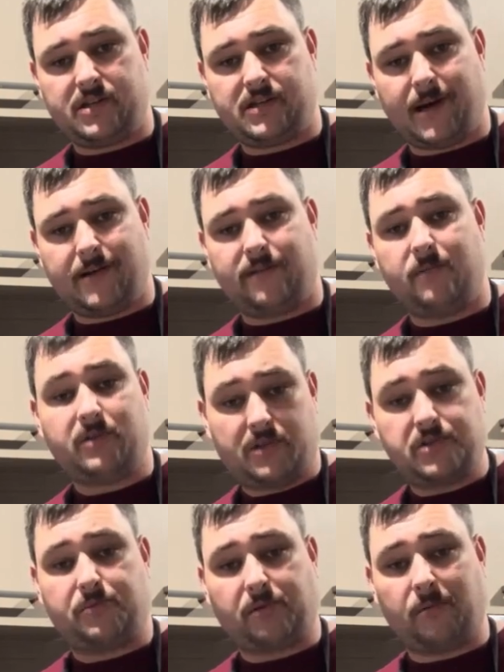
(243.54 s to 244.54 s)
yourself
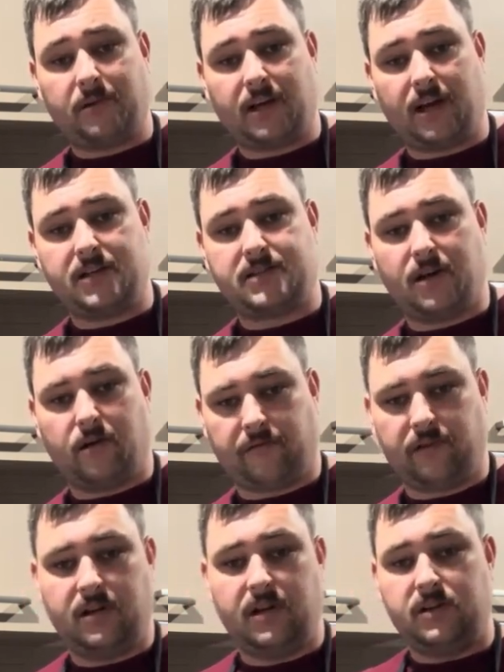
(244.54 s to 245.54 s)
because you'll probably cut
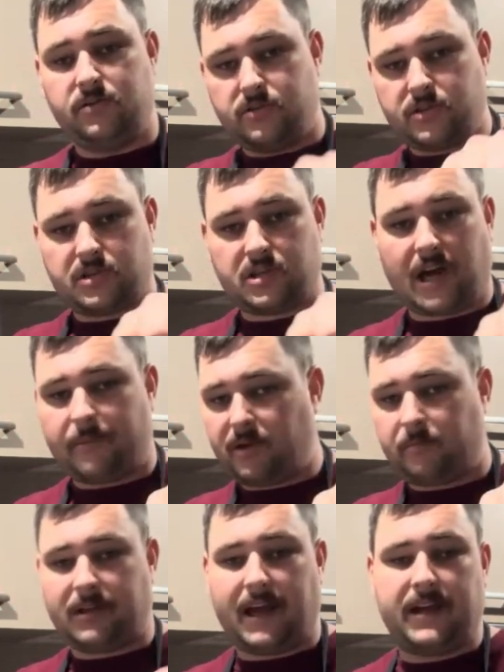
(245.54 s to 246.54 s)
yourself. Use a sharpening
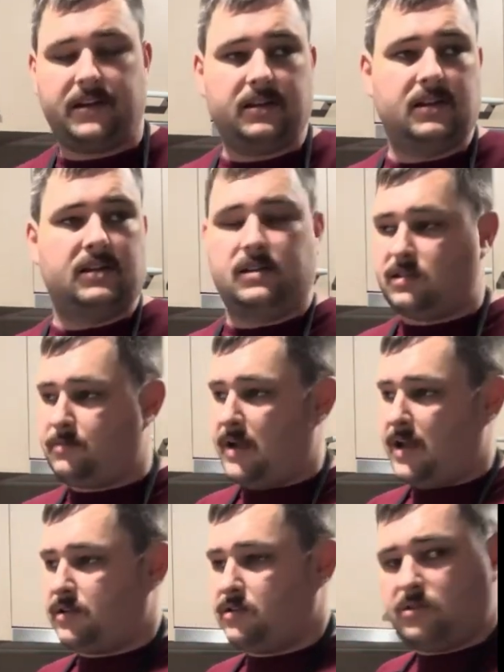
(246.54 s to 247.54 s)
blade to
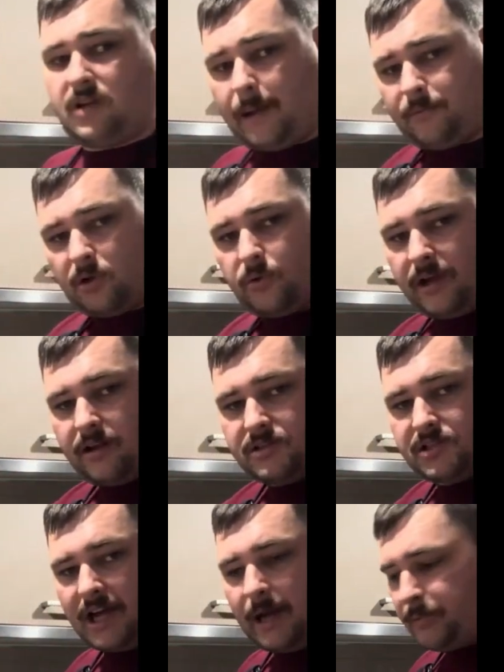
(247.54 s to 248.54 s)
make a couple of quick
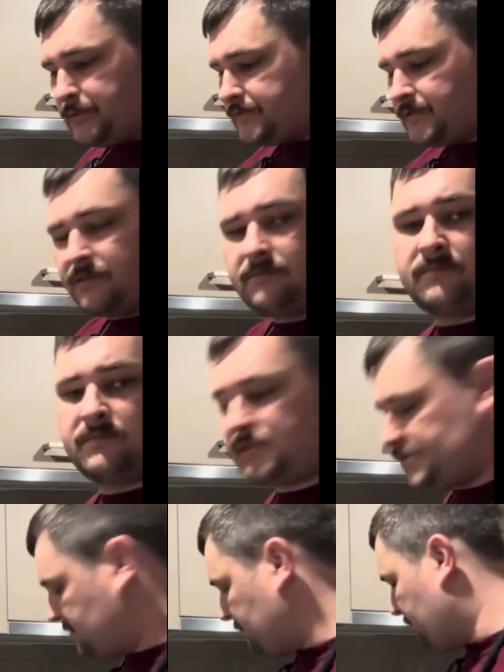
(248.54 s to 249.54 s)
sharpens
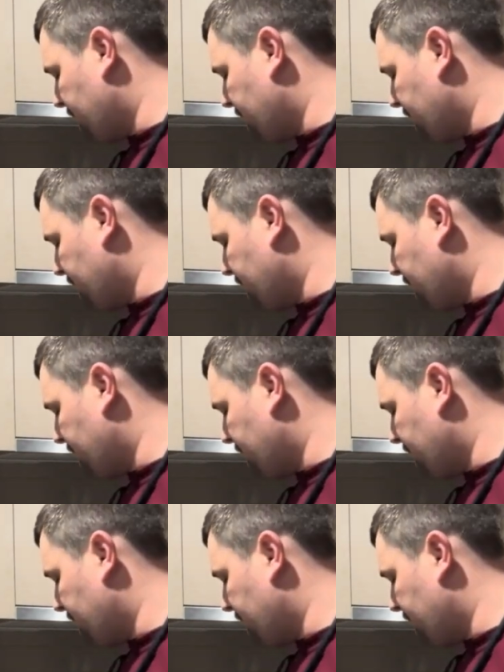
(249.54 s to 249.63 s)
just to